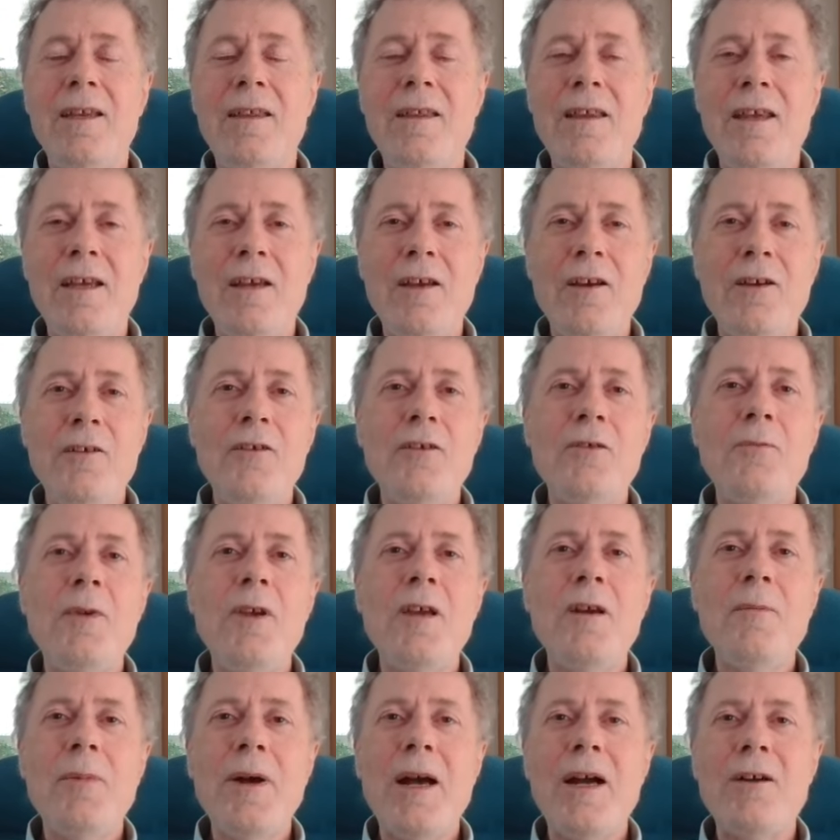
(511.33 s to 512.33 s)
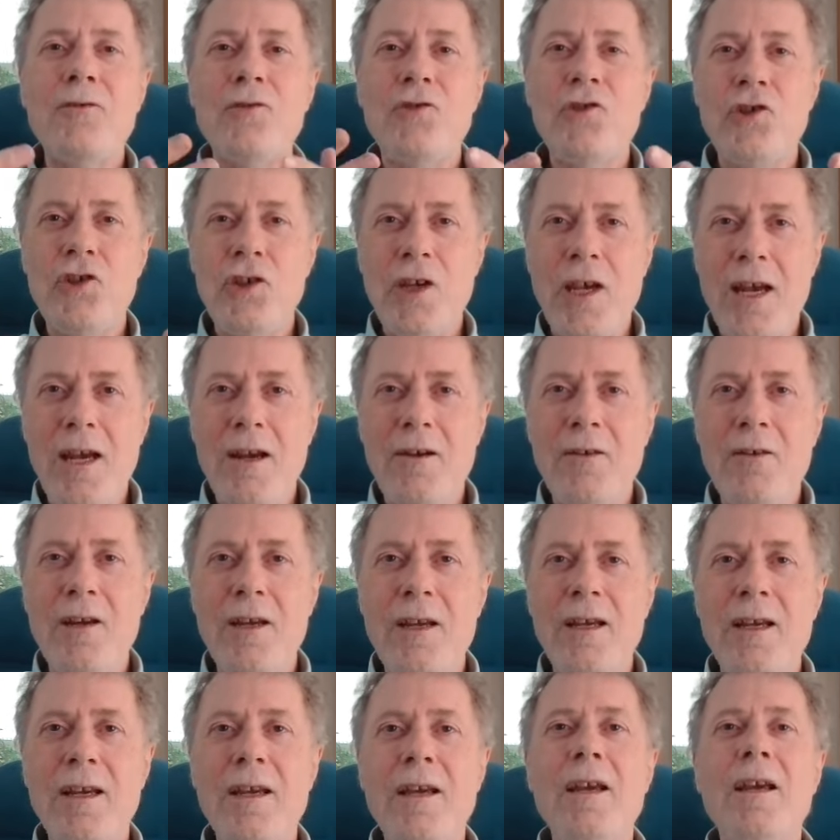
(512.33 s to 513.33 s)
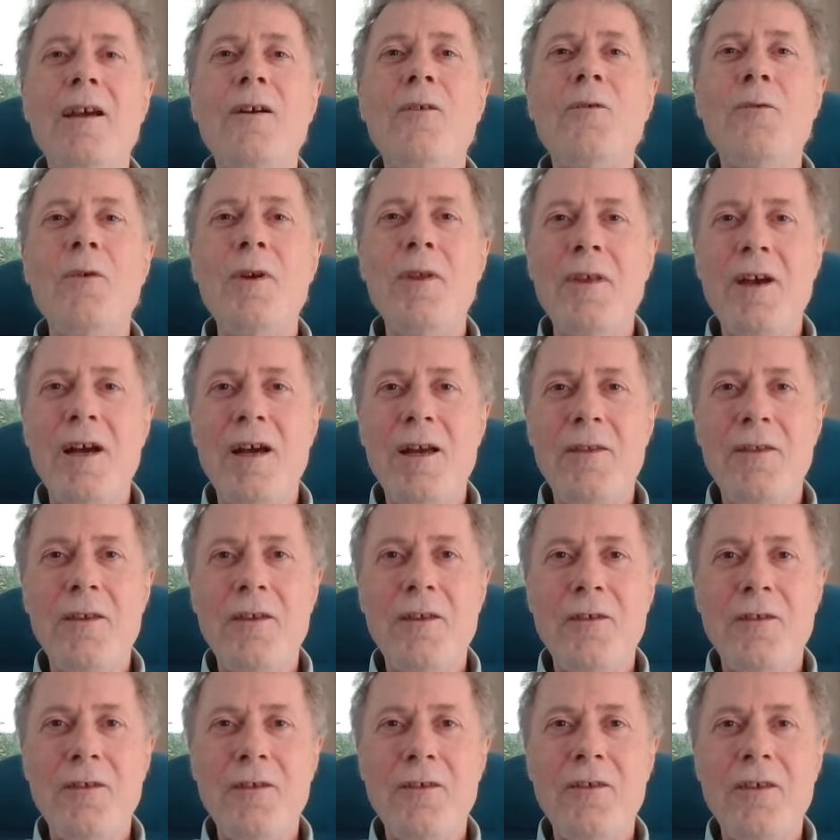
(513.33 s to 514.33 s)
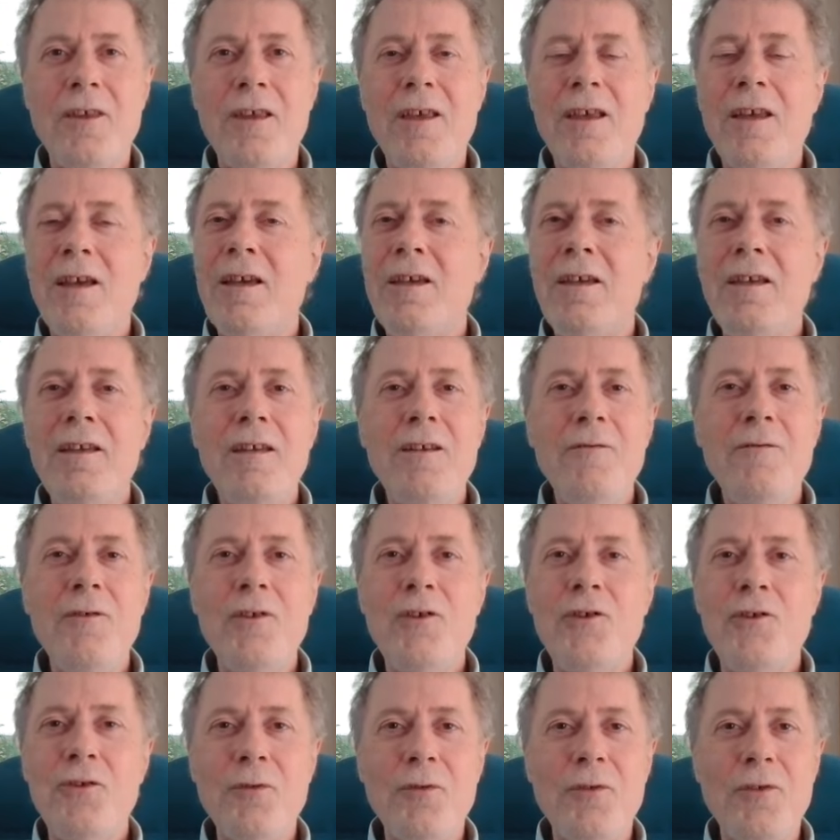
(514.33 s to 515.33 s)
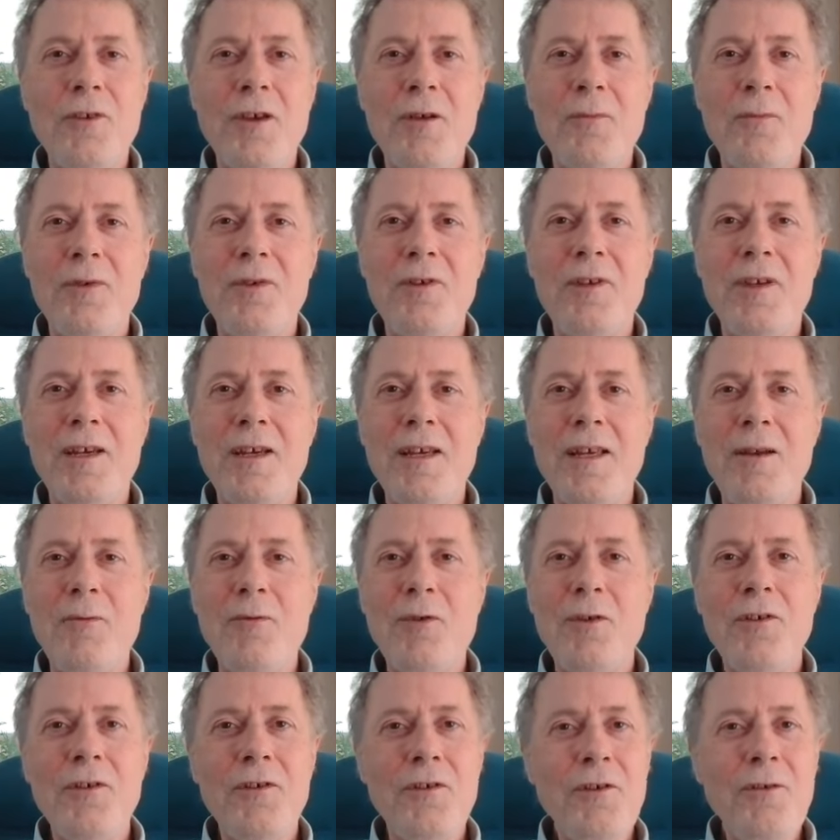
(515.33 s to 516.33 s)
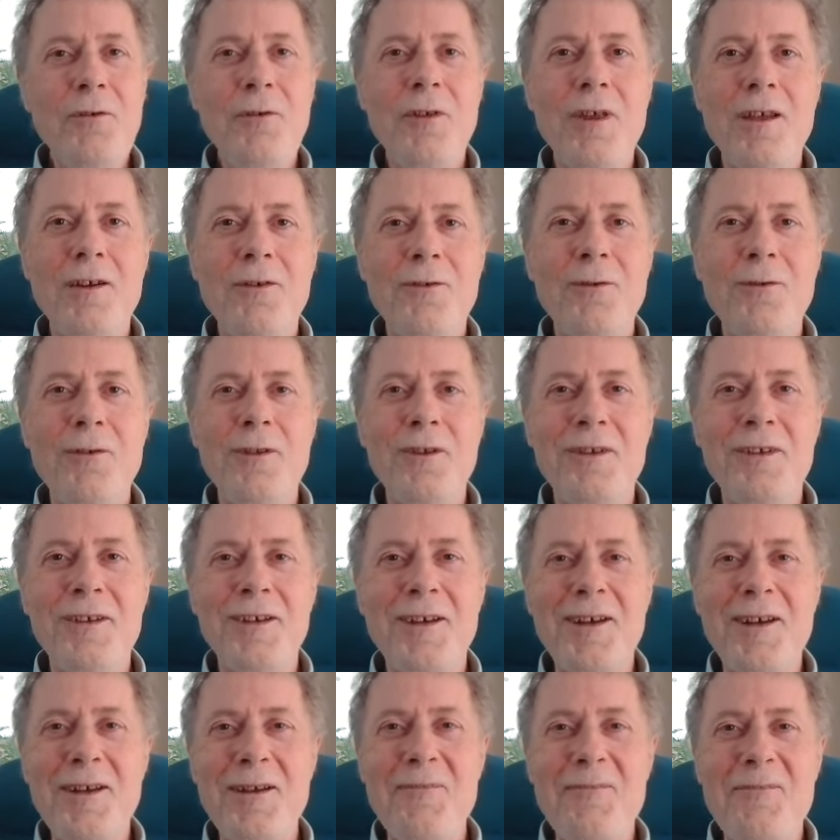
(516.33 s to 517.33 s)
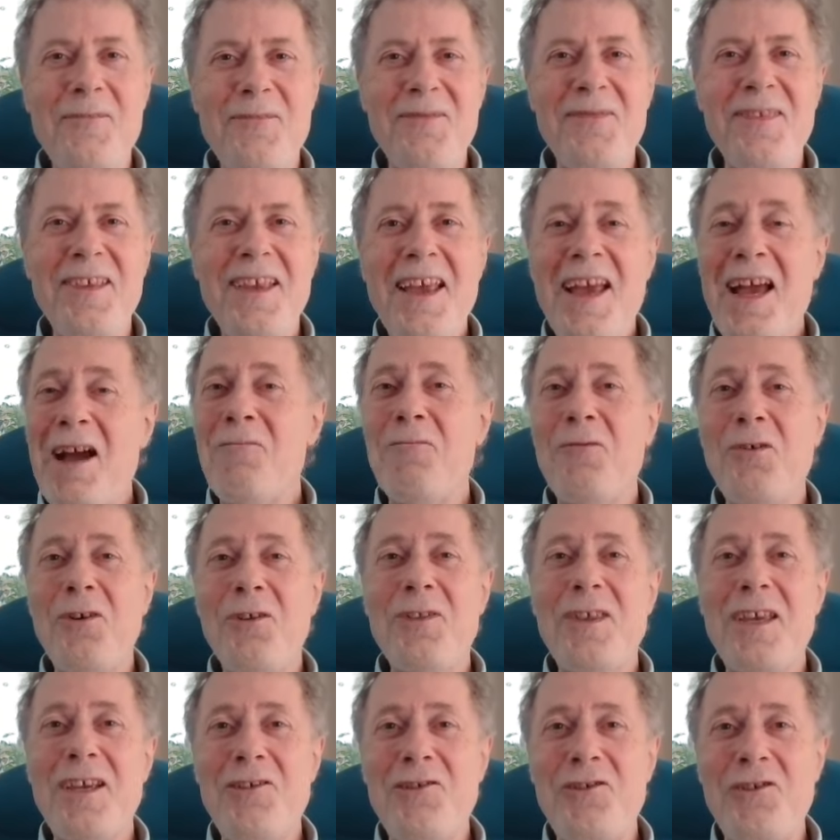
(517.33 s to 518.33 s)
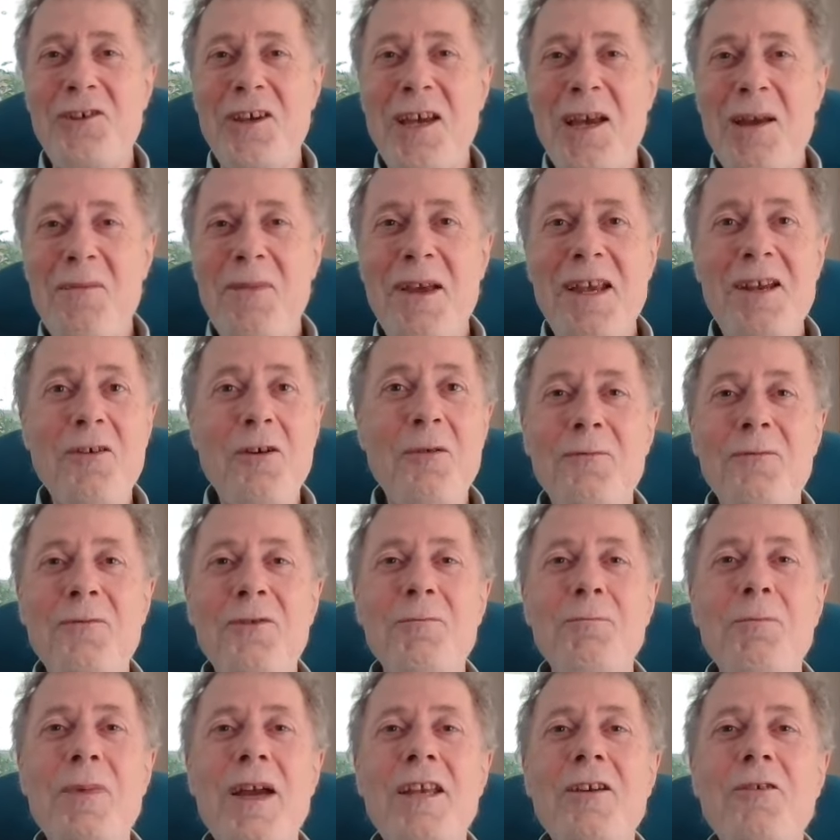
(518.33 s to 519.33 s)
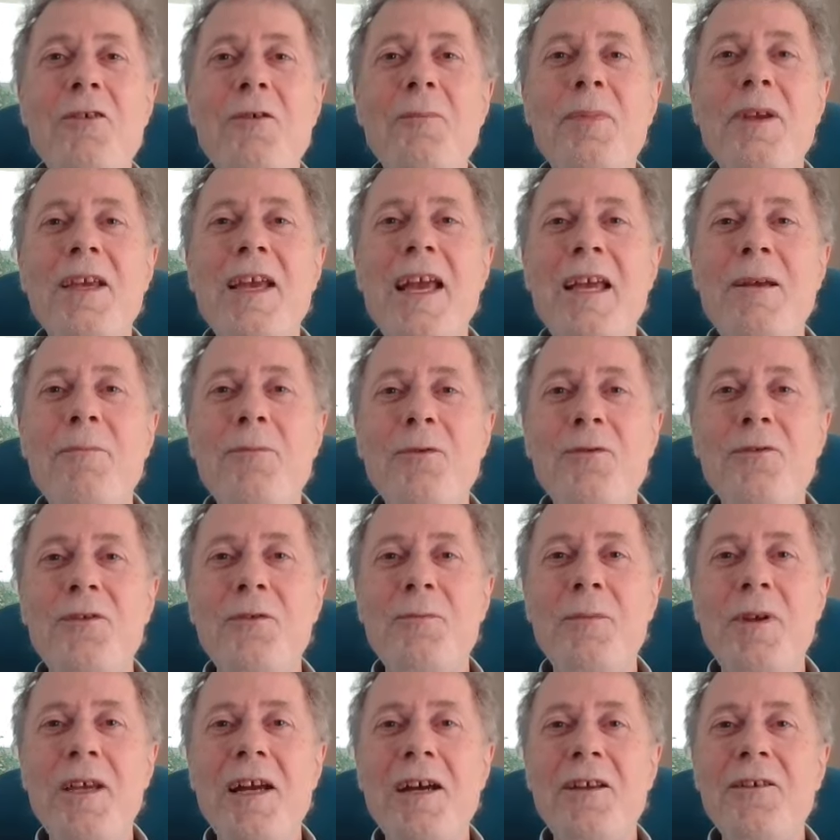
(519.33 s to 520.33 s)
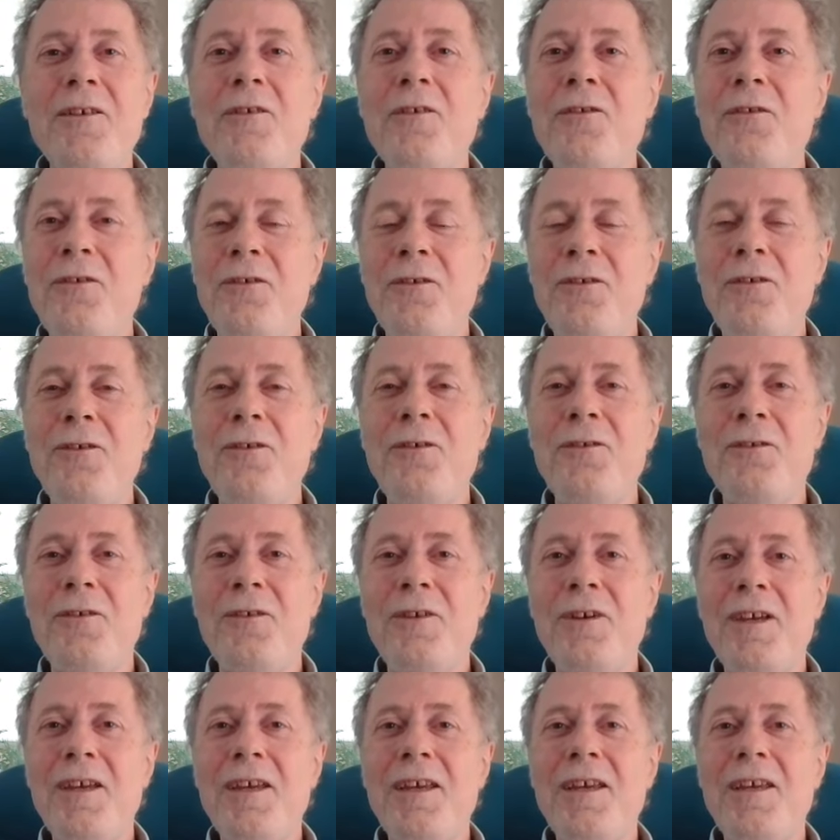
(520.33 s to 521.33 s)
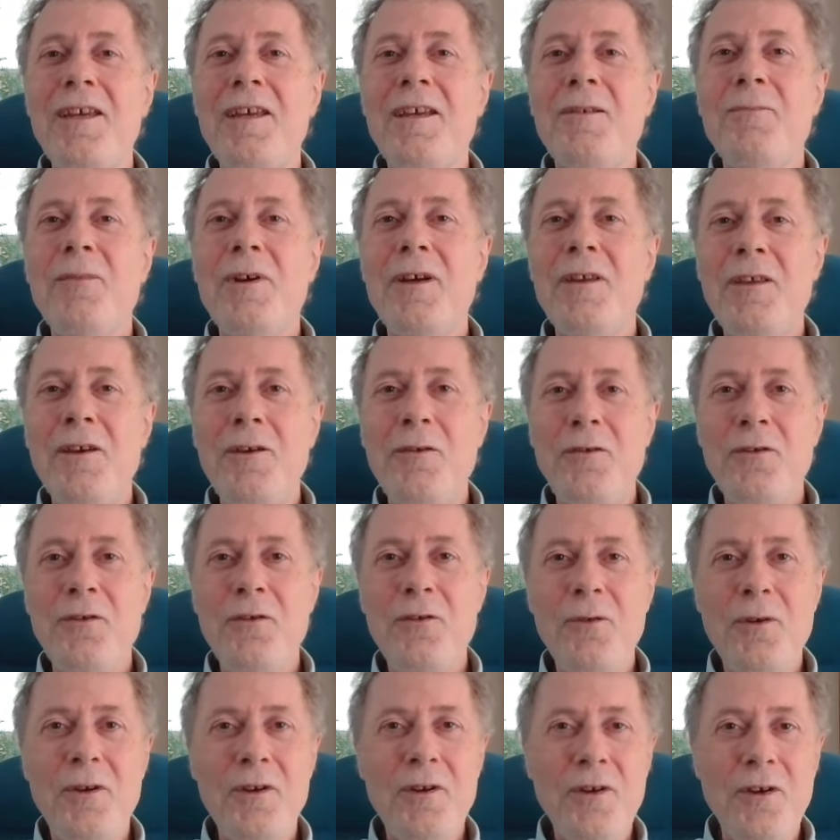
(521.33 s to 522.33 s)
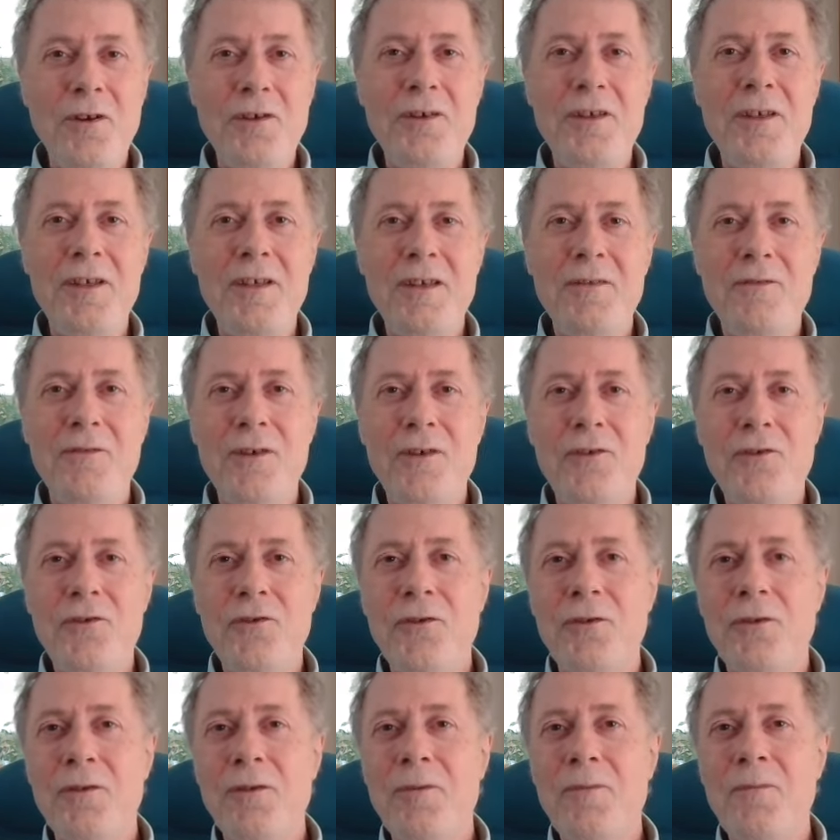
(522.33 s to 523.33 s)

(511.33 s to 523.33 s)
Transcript: They're going to be about sharing with others, and individuals don't particularly want to do that all the time. And what they share may not be able to be understood by those who are not individual.